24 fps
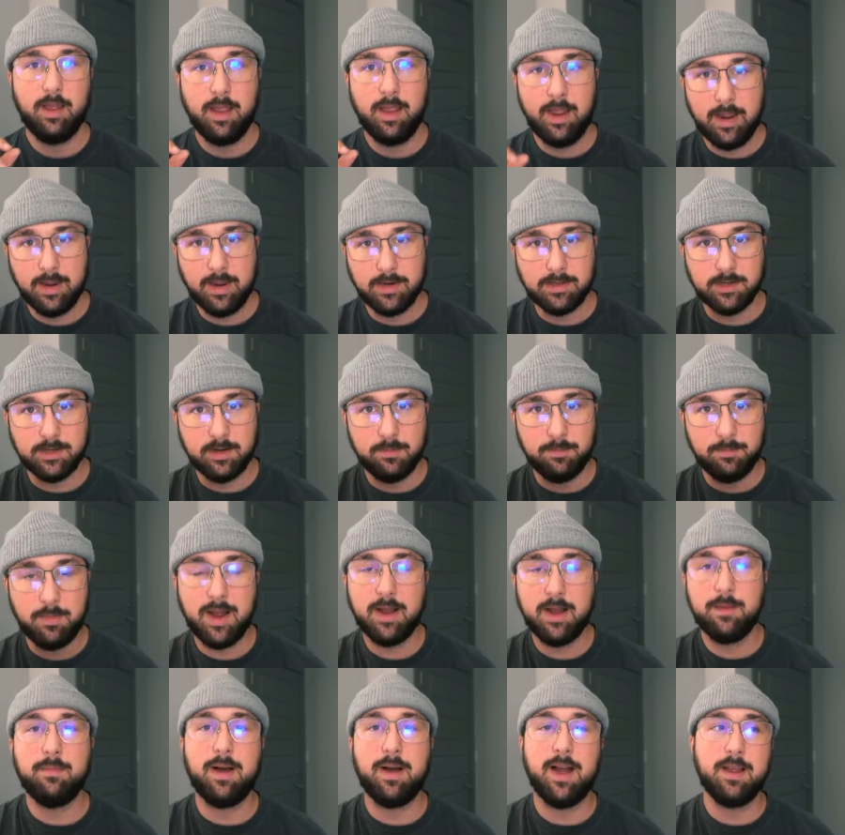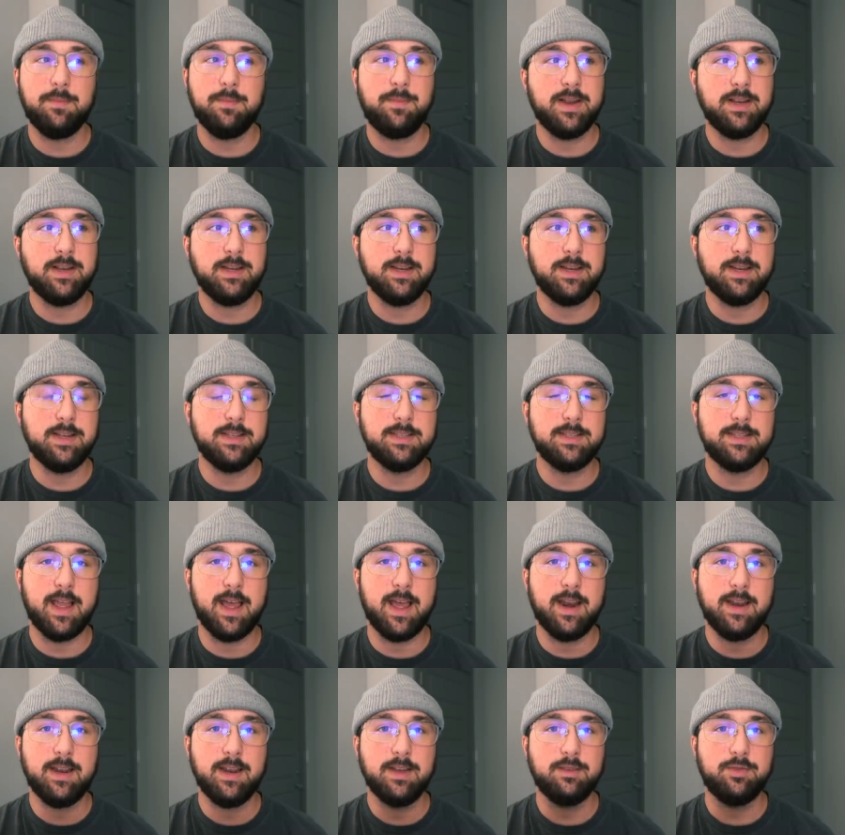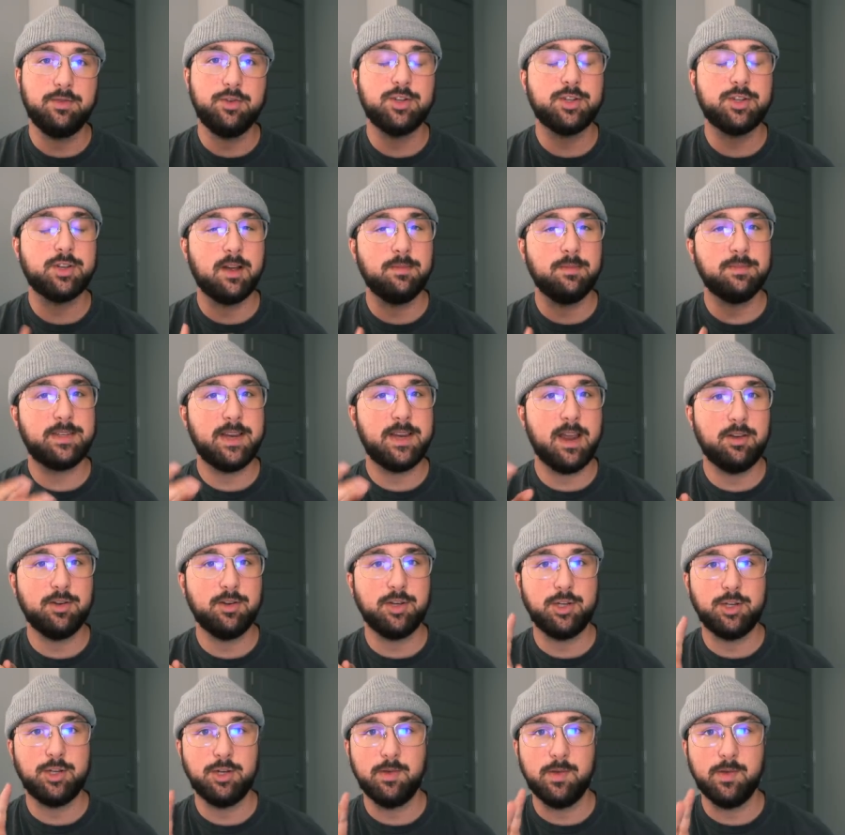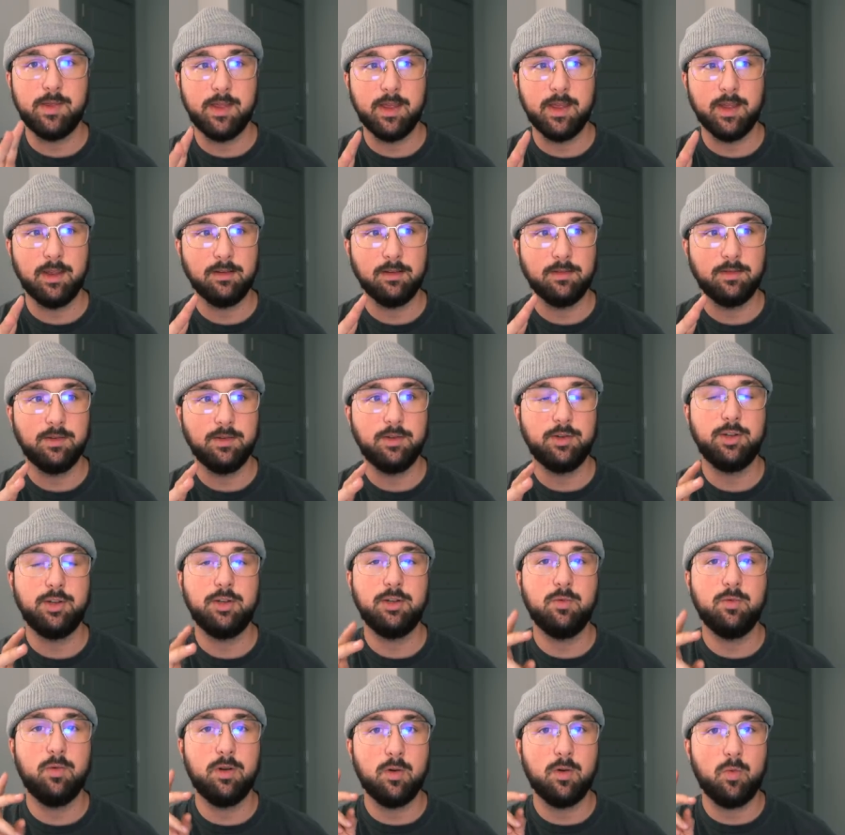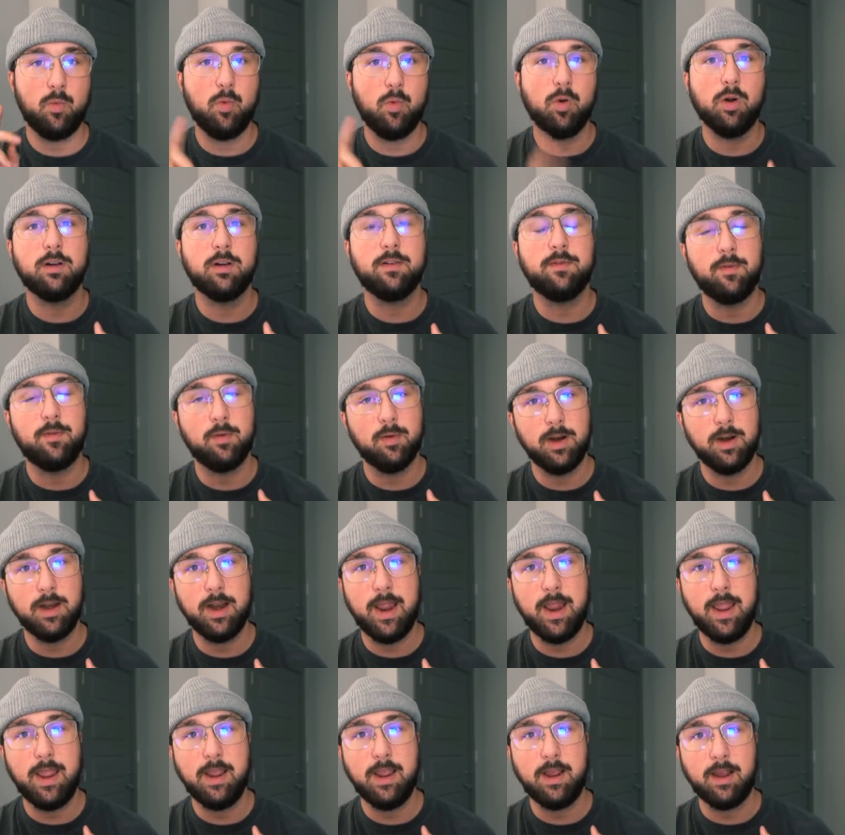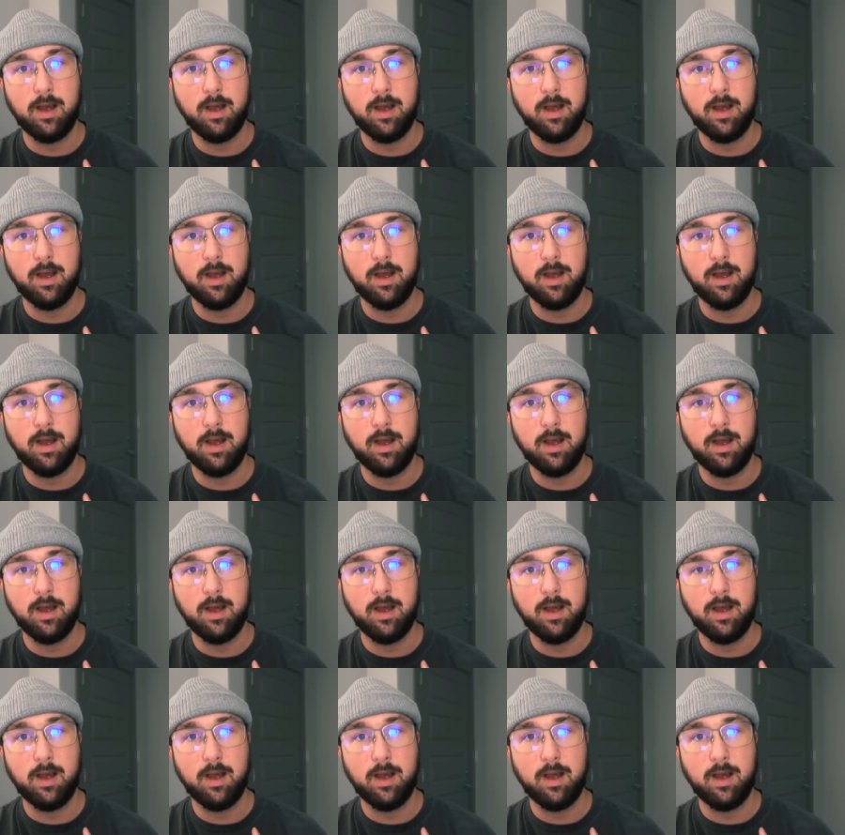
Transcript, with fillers: And uh, my, my opinion is that it just comes down to two things. Do you want to work for a